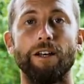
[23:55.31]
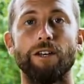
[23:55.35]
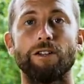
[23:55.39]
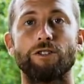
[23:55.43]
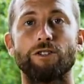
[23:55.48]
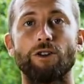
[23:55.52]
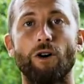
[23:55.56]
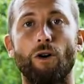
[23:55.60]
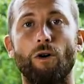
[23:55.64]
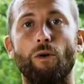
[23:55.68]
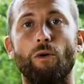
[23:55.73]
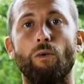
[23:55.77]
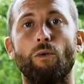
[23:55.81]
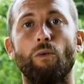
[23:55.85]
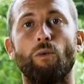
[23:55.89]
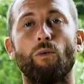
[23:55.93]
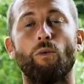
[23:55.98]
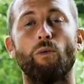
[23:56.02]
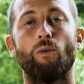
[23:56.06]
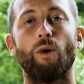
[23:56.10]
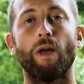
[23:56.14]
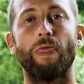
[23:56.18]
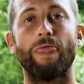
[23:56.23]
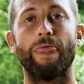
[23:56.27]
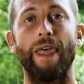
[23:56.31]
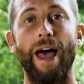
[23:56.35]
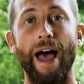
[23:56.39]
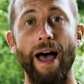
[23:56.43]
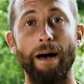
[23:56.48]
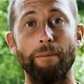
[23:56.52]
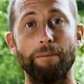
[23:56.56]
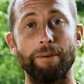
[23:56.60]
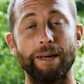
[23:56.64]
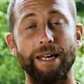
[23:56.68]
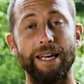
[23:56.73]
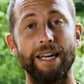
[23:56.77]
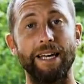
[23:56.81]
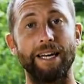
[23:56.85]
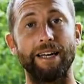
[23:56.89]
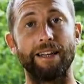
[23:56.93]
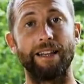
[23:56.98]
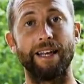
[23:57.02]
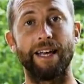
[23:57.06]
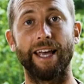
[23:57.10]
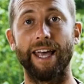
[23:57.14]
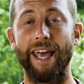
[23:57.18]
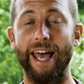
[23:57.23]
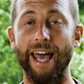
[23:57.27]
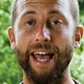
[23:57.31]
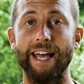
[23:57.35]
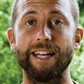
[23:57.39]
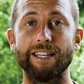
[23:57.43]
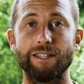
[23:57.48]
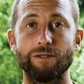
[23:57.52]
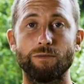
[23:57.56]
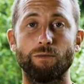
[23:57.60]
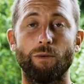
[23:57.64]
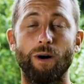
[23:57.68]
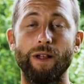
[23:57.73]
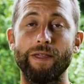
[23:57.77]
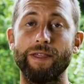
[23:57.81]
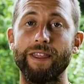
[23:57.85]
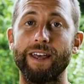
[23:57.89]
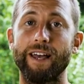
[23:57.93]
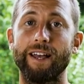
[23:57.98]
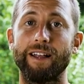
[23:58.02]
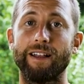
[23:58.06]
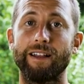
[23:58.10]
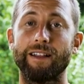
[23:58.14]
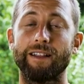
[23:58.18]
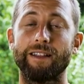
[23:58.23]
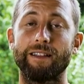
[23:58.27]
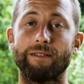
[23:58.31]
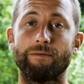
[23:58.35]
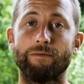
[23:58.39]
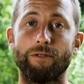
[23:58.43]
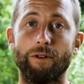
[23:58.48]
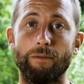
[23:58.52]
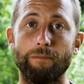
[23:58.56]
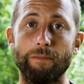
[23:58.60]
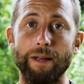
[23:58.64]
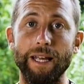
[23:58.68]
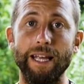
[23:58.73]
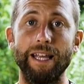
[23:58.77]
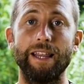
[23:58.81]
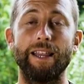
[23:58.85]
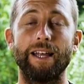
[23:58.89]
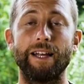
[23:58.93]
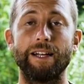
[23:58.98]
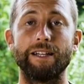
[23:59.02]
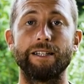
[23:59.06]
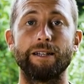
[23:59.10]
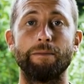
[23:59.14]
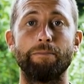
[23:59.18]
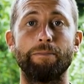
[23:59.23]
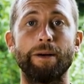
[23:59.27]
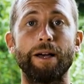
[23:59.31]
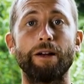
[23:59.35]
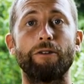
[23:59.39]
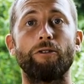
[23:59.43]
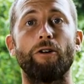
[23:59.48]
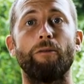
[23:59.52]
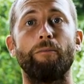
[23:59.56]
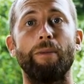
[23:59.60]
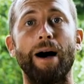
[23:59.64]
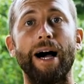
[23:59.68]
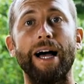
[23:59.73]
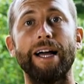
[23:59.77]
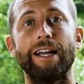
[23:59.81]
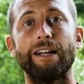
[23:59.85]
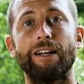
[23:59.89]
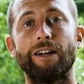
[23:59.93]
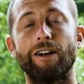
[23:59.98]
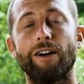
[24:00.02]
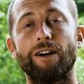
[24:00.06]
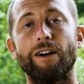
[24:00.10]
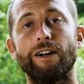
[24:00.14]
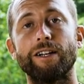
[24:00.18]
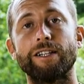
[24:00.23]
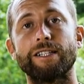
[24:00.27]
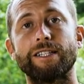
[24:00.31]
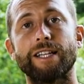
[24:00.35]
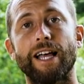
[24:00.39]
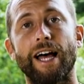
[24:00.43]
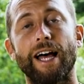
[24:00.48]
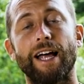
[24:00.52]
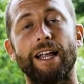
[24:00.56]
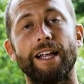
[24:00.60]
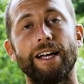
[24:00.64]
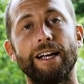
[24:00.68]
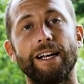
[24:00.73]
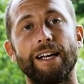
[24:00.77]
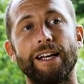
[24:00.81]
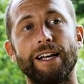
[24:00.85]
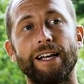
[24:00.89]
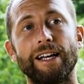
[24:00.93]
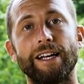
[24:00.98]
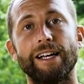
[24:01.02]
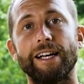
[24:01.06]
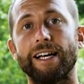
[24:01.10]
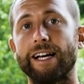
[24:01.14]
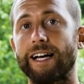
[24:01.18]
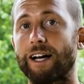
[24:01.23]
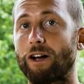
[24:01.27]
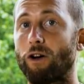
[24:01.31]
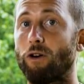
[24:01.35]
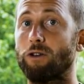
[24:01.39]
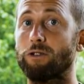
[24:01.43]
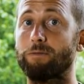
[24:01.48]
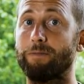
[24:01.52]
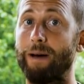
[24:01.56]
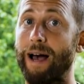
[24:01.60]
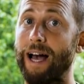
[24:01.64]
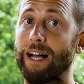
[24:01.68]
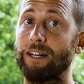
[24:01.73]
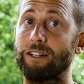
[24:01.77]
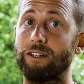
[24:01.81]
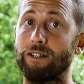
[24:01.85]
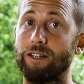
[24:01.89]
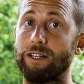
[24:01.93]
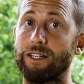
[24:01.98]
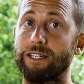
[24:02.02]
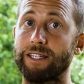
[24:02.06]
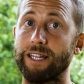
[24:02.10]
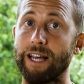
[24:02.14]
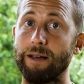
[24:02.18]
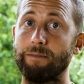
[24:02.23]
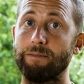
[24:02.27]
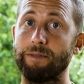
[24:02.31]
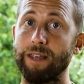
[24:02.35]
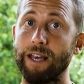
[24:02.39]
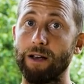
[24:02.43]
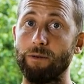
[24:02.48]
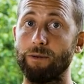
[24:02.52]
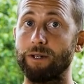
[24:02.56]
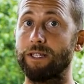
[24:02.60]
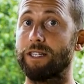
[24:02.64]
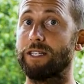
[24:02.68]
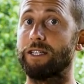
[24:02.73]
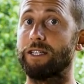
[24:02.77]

So with that being the case, one thing for me that is a big reminder is that it goes back to the same thing with